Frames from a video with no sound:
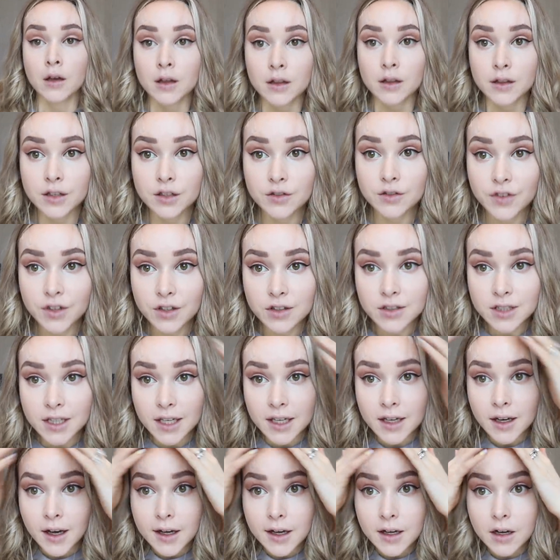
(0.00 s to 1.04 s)
This feels
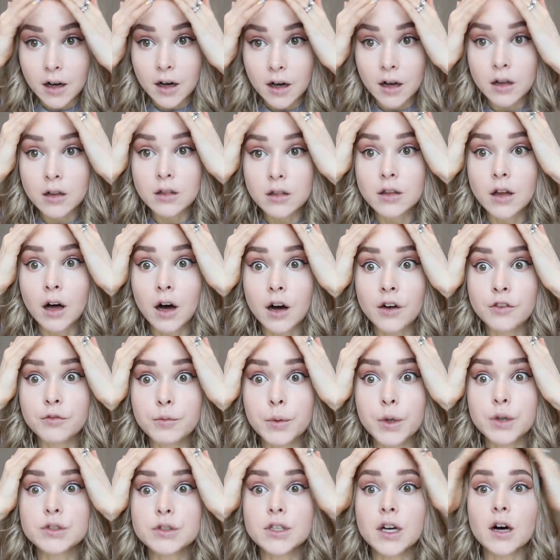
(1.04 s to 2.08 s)
like I got a lot of
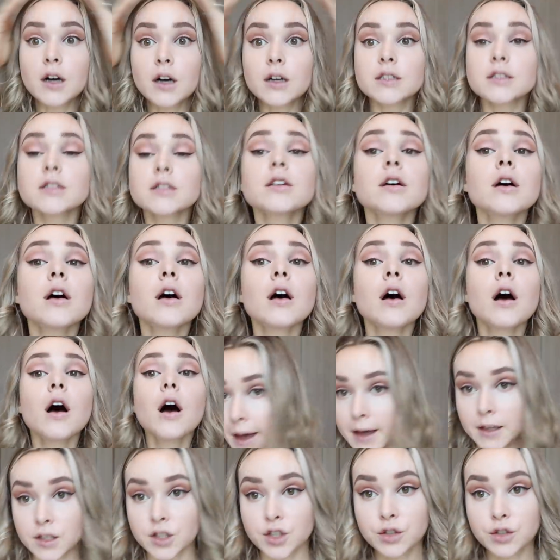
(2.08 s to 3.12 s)
Botox.
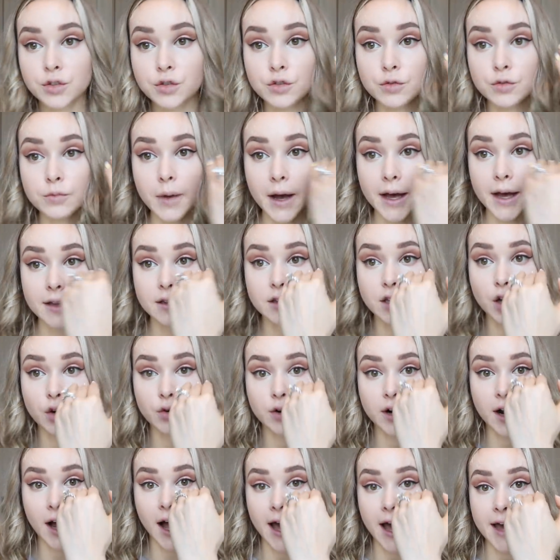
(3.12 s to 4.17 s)
Back to my
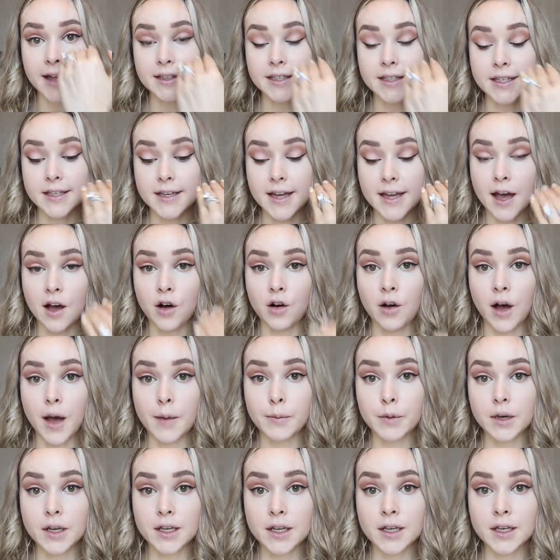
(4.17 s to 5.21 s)
lower eyelid now.
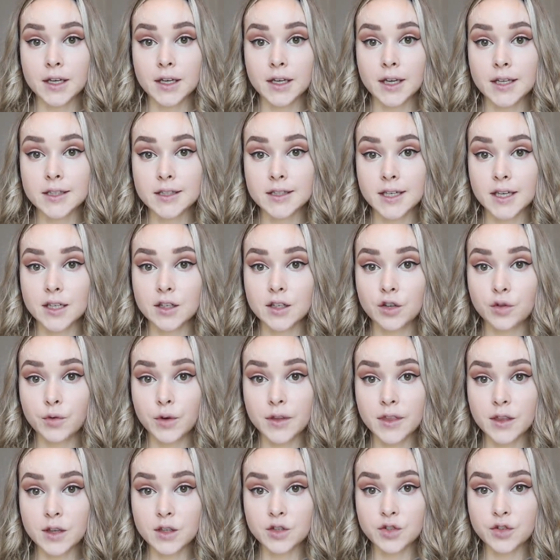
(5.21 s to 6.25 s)
I'm gonna continue
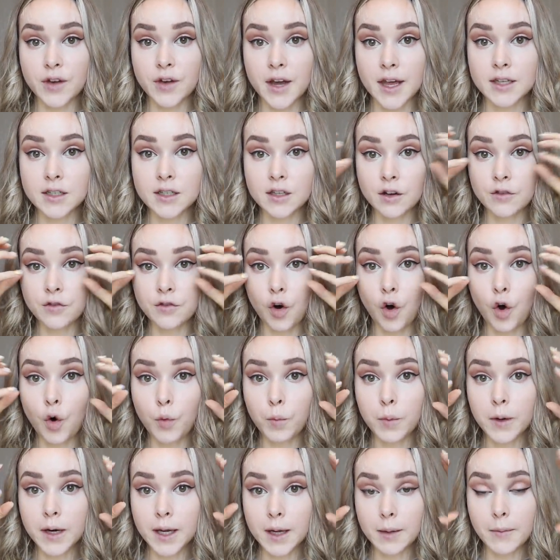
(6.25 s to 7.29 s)
with the trend of
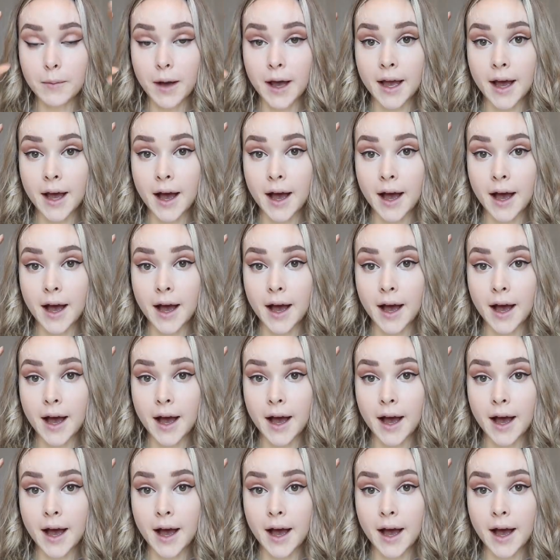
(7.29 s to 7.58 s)
opening my